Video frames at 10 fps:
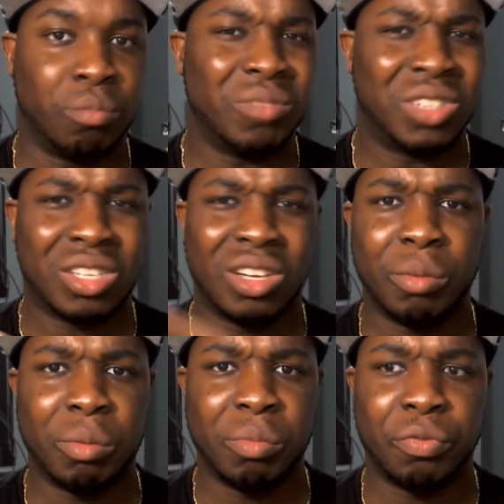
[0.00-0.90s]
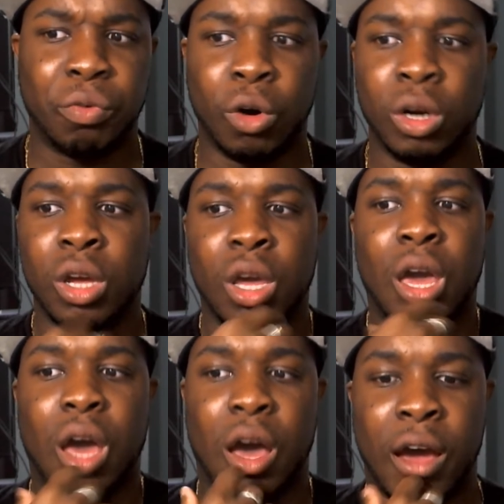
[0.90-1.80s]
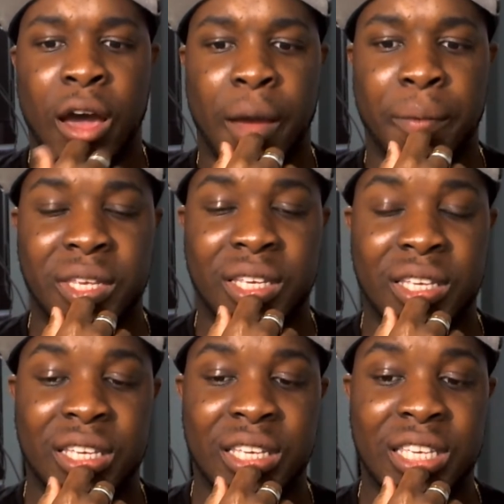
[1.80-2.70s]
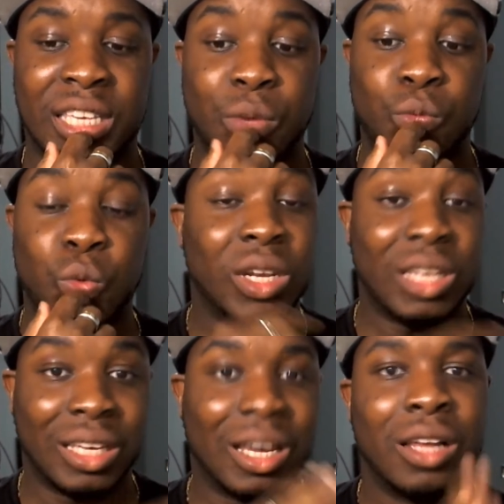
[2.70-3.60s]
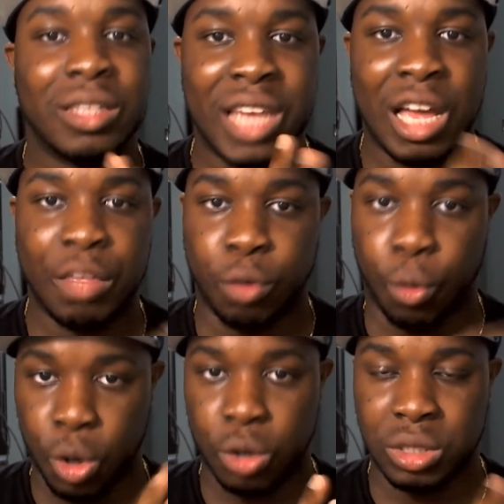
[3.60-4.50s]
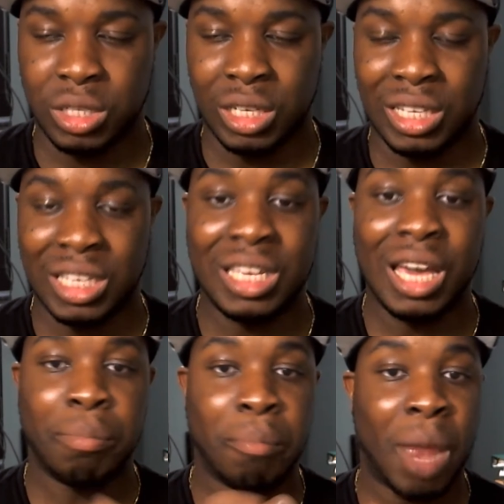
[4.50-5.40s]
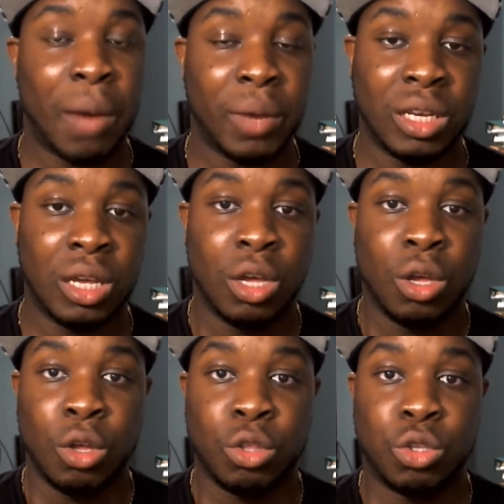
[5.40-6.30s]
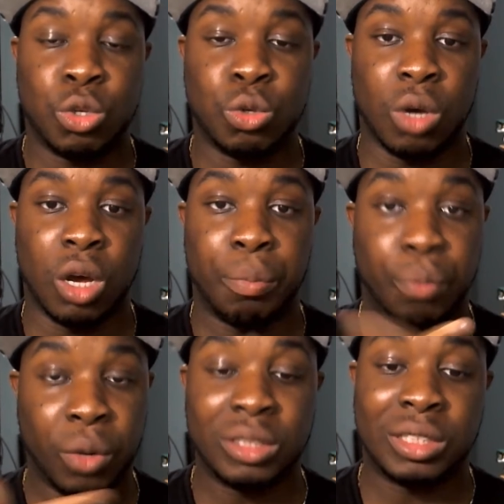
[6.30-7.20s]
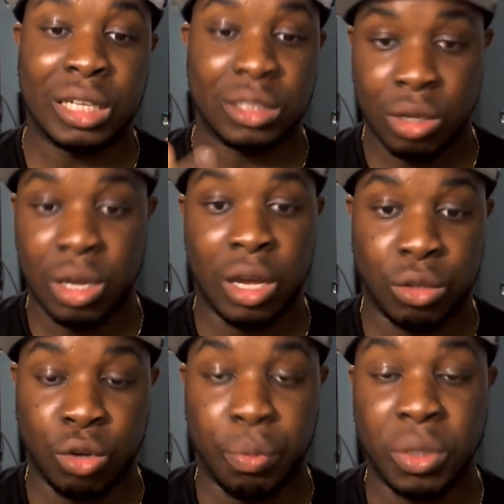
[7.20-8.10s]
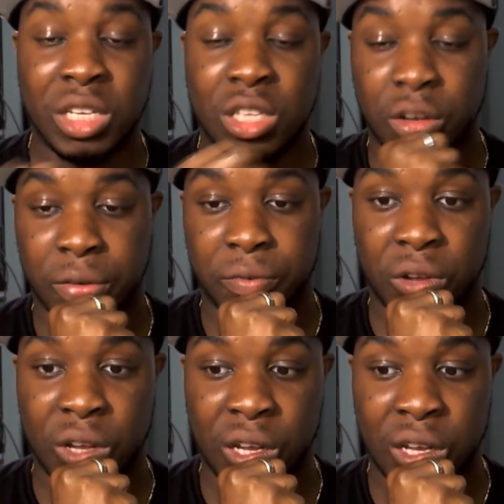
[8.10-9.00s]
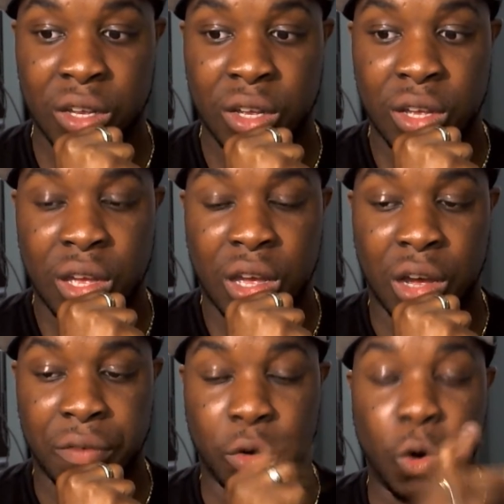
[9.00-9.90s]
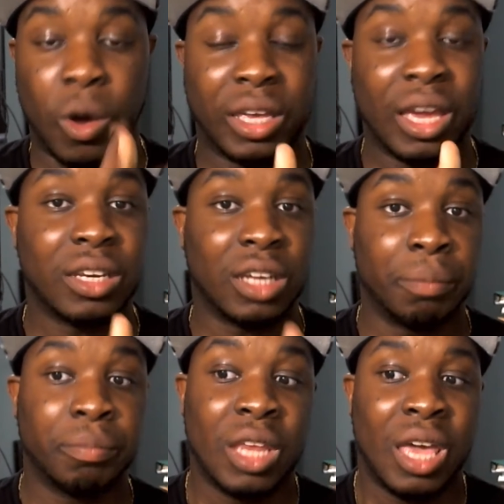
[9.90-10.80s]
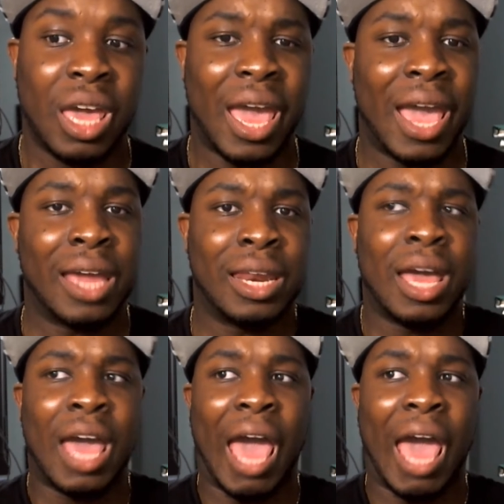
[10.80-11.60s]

just a little bit before, he really gone down for royalty. He got married to a princess, to the princess of Goa Kingdom, and